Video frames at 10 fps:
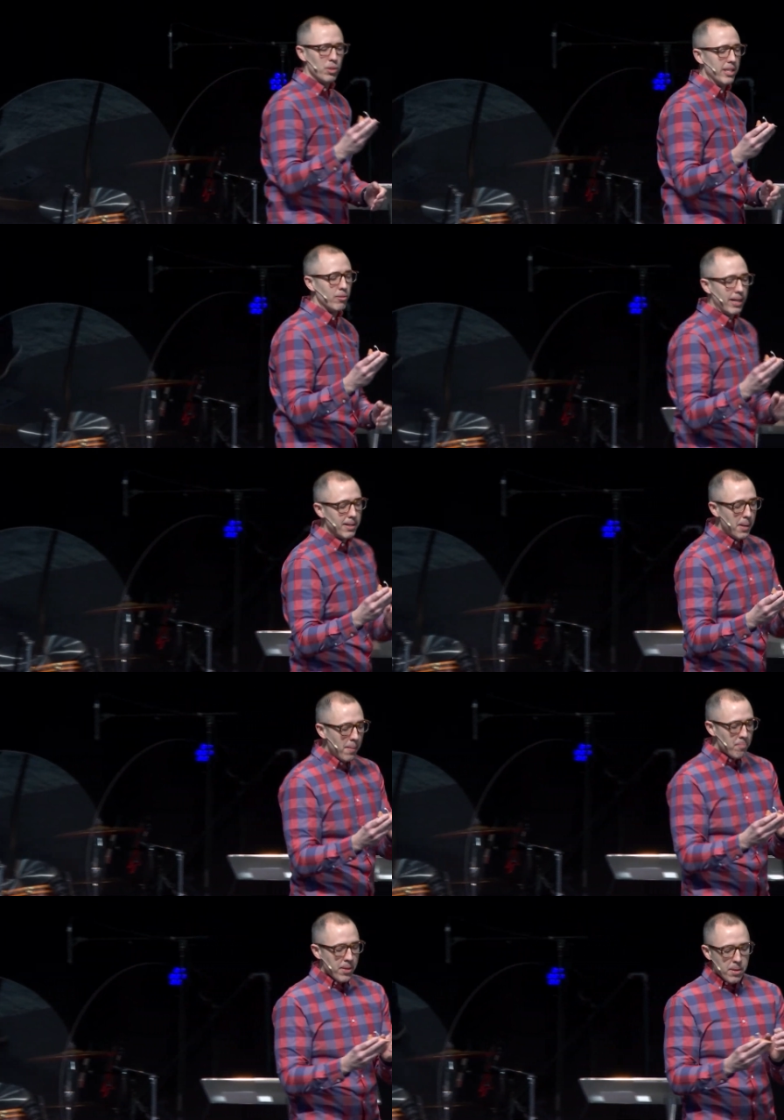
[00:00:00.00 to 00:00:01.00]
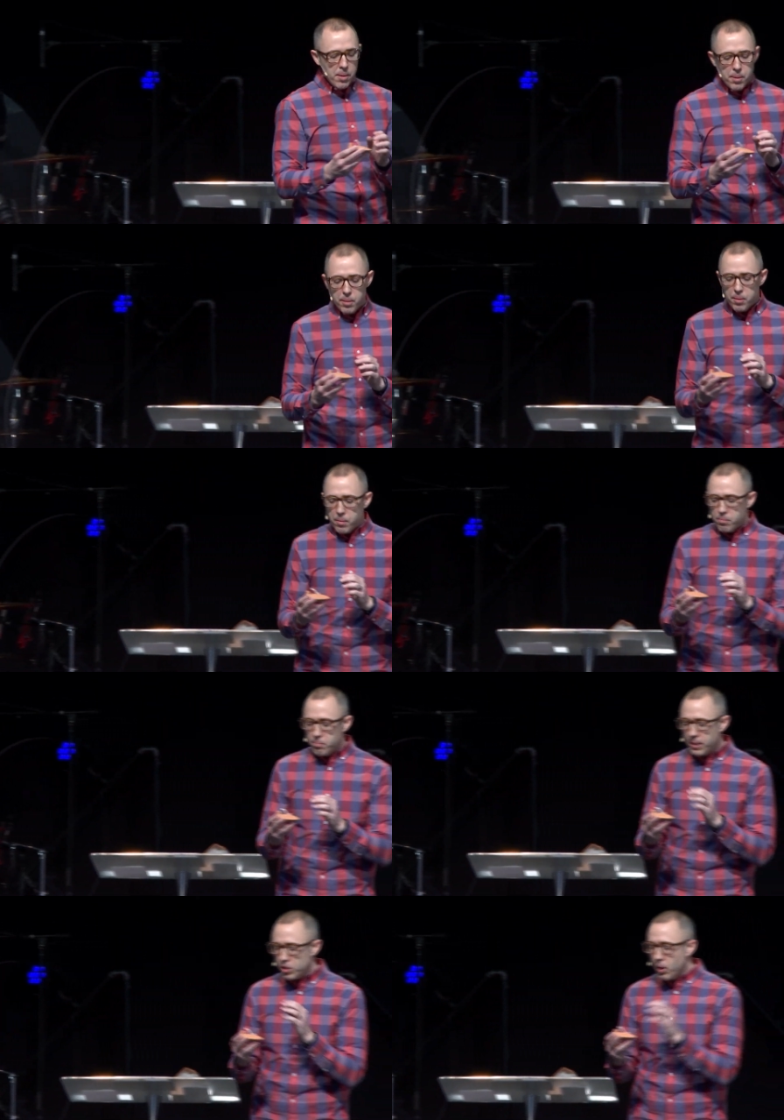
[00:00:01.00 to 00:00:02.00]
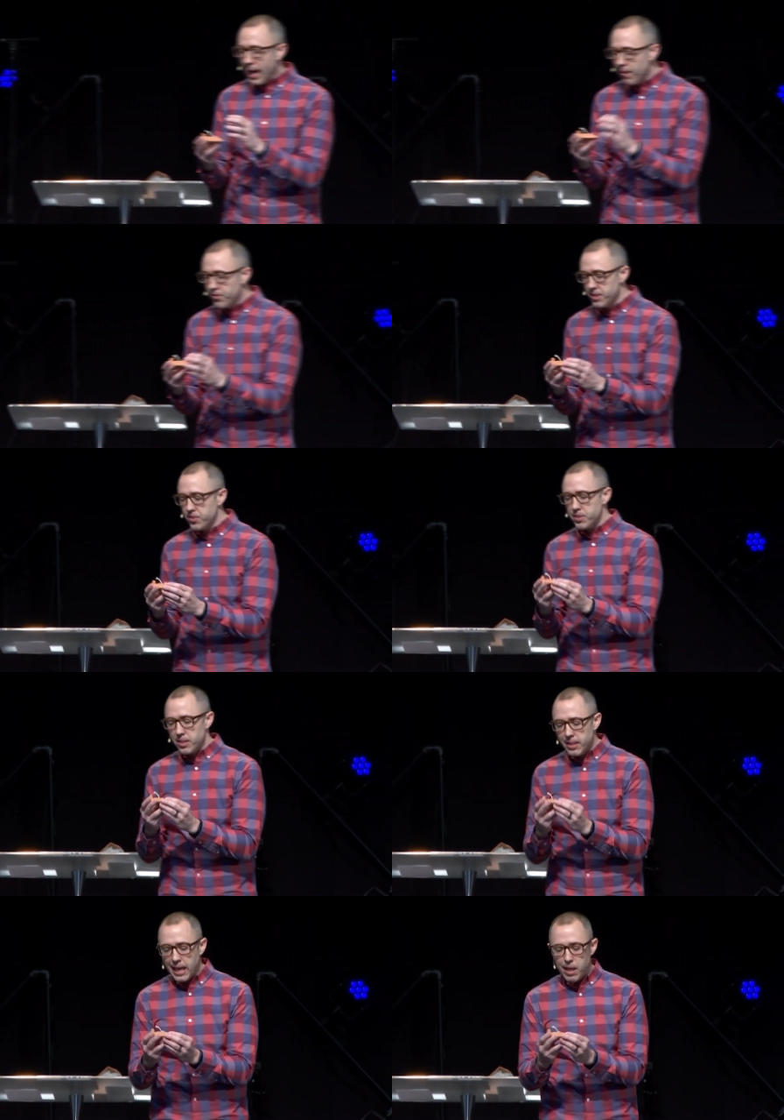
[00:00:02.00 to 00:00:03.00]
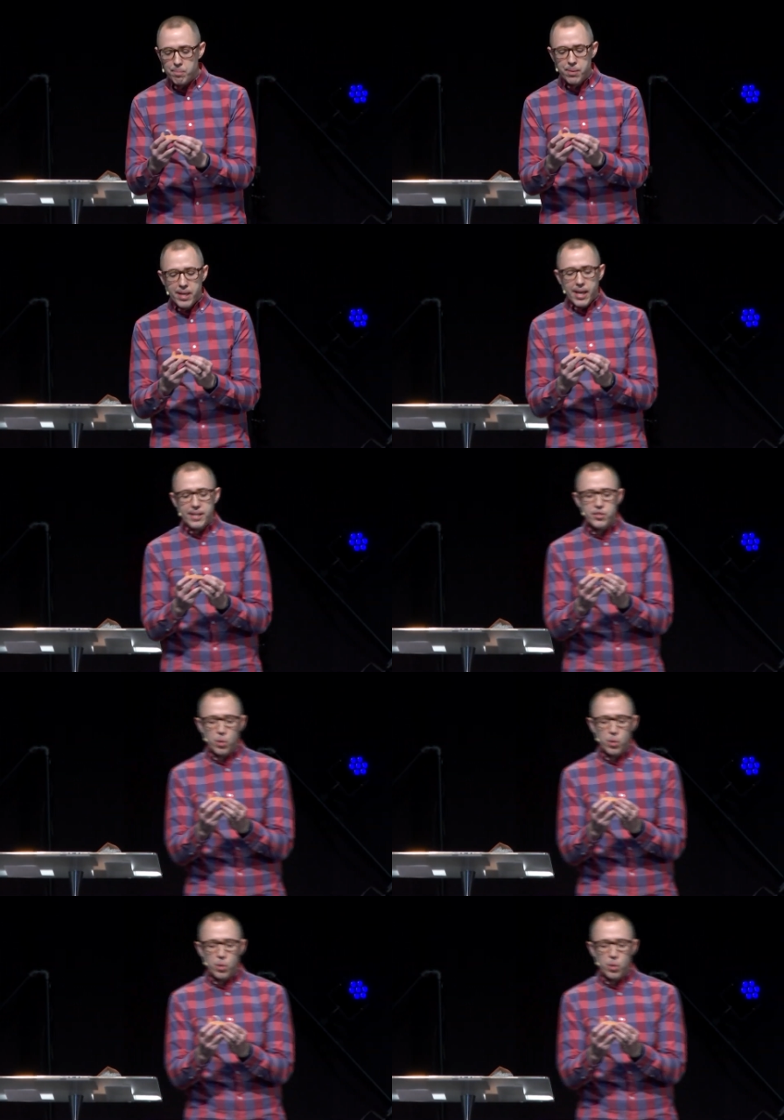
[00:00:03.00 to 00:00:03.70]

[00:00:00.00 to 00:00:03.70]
really great. But you have this lamp, and